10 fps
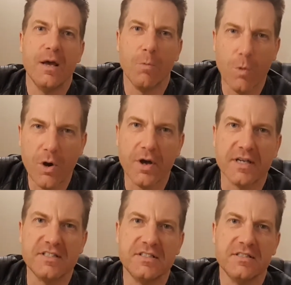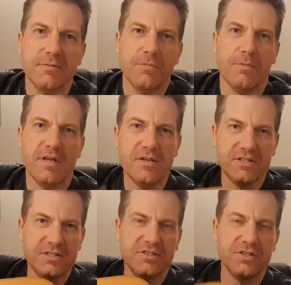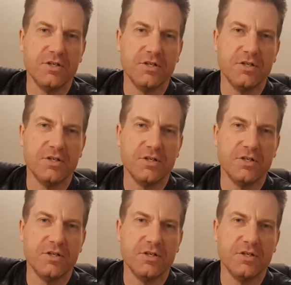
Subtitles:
works when we're using just an